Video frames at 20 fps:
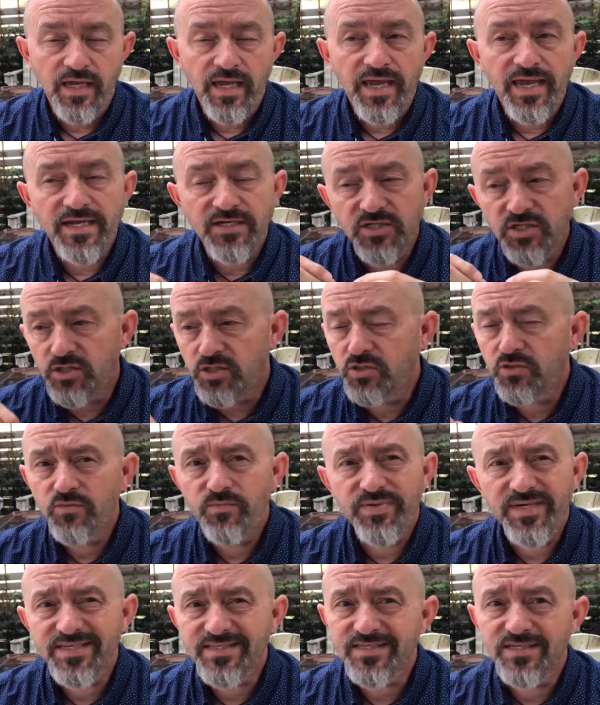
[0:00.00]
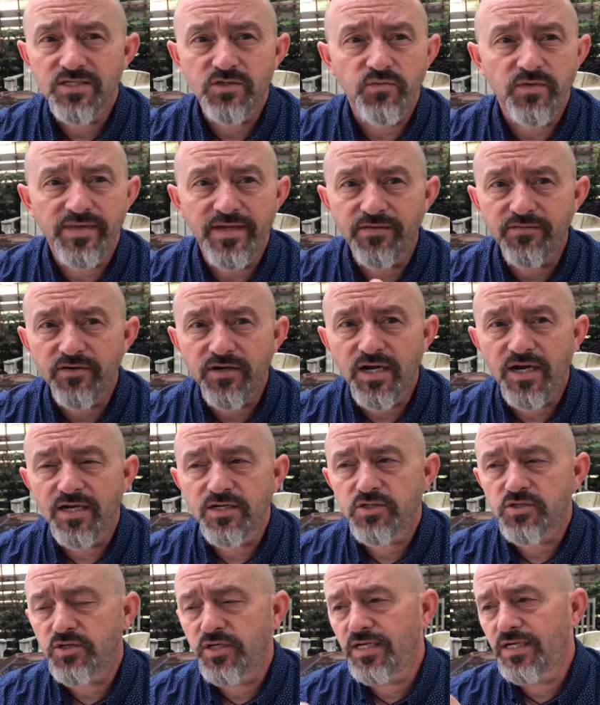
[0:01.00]
And to do business with other
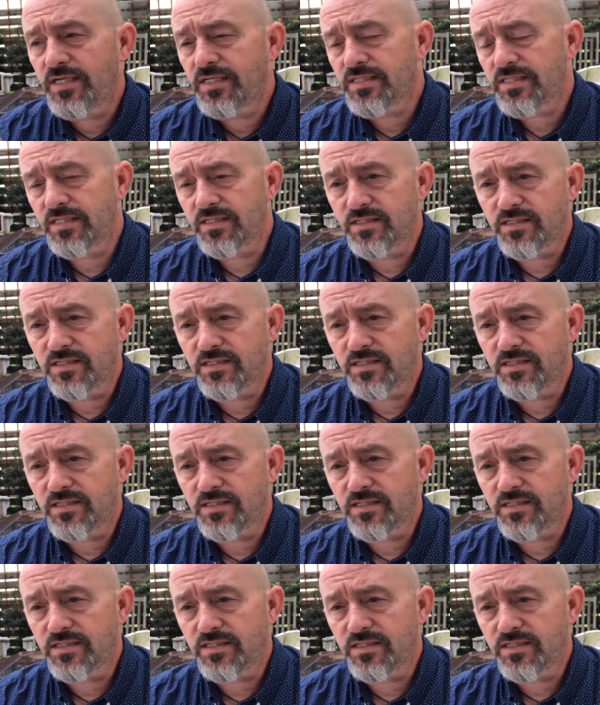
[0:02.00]
countries and